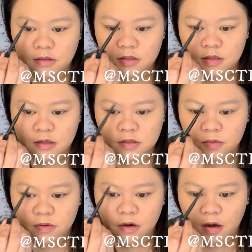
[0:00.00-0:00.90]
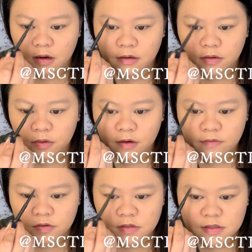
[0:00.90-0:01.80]
This is also not new.
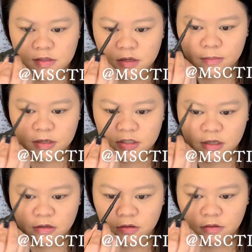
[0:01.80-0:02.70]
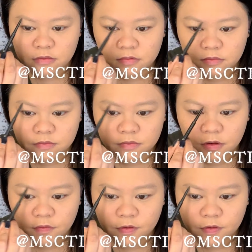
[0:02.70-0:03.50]
I've used this on my channel a